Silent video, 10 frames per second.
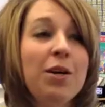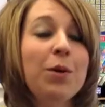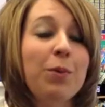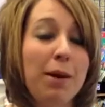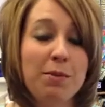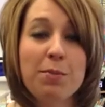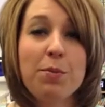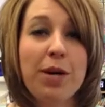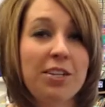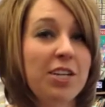wrapped up the
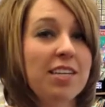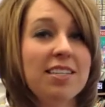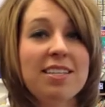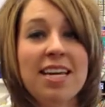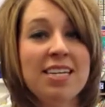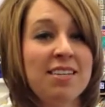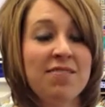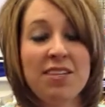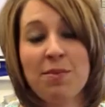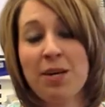project, they didn't
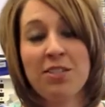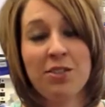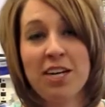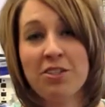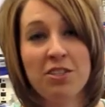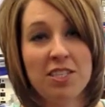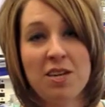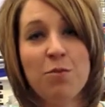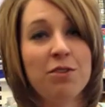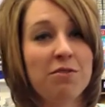even need my directions
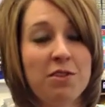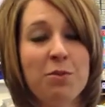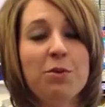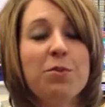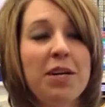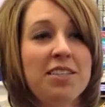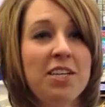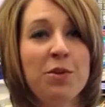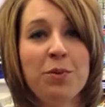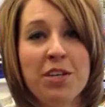anymore for the most part.
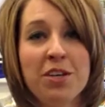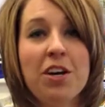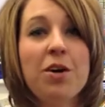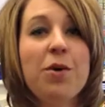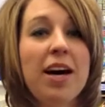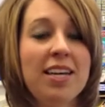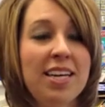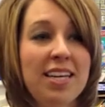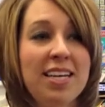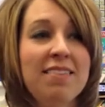They knew where to go, how to
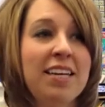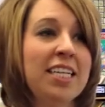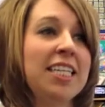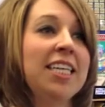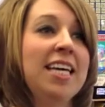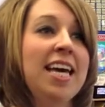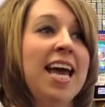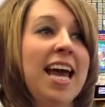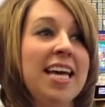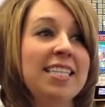get it in there,
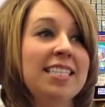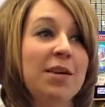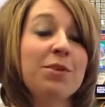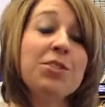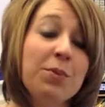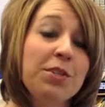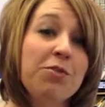and they were so much